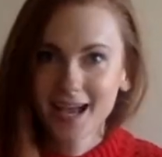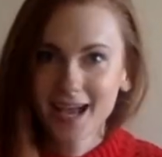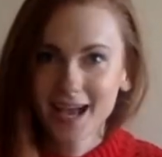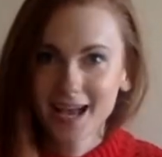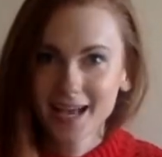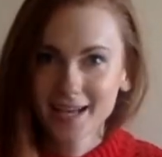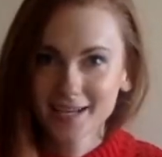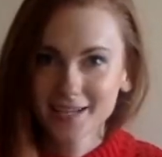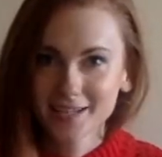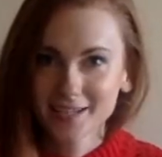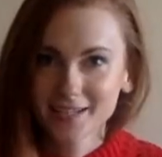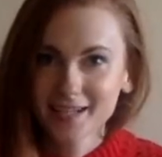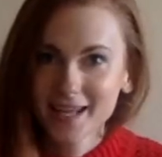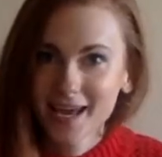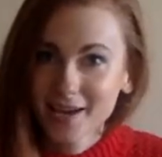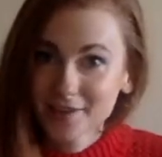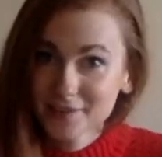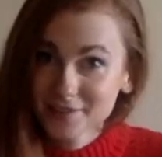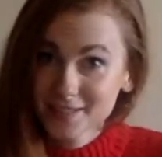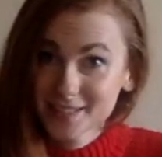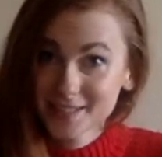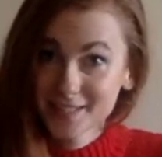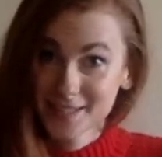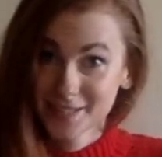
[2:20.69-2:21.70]
I'm gonna
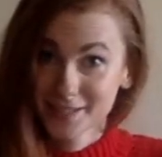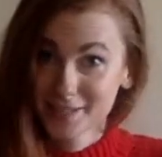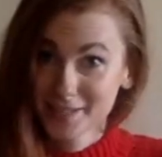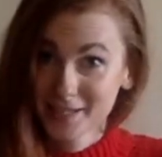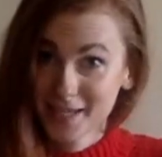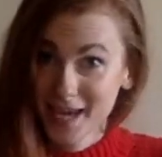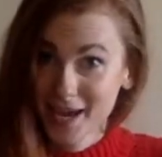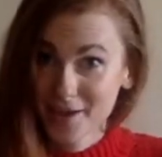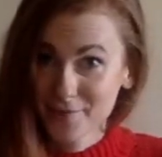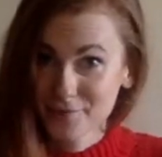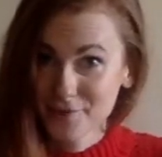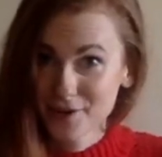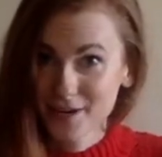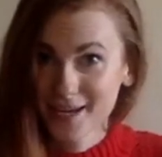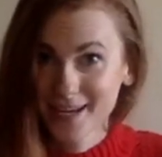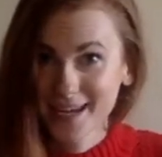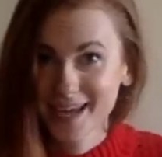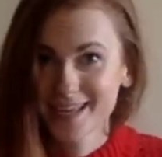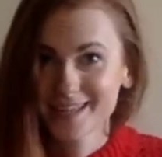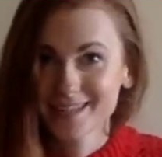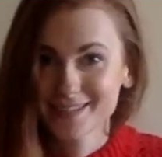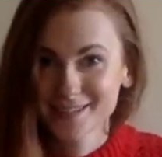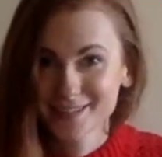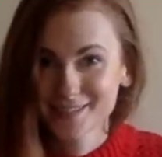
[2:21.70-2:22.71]
now tilt the camera
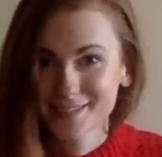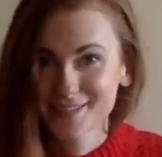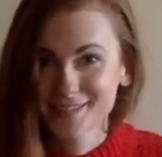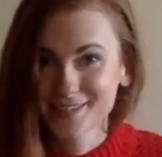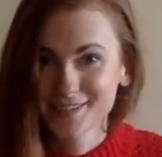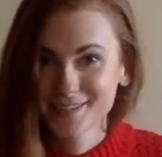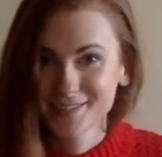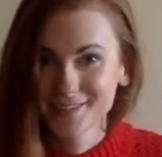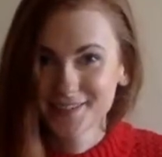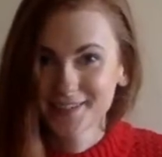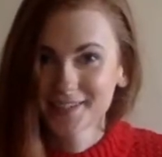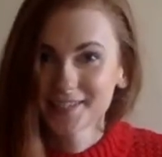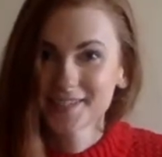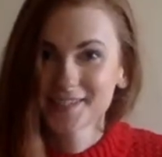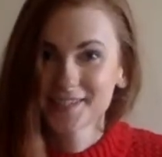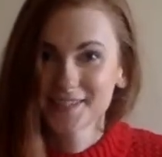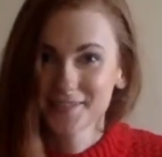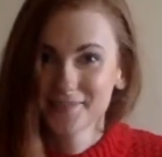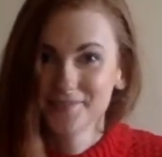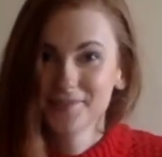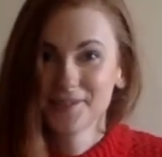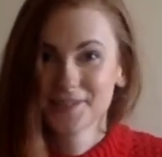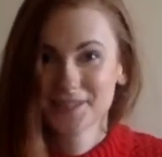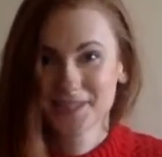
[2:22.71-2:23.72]
again so you can
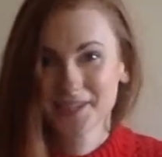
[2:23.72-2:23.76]
see what's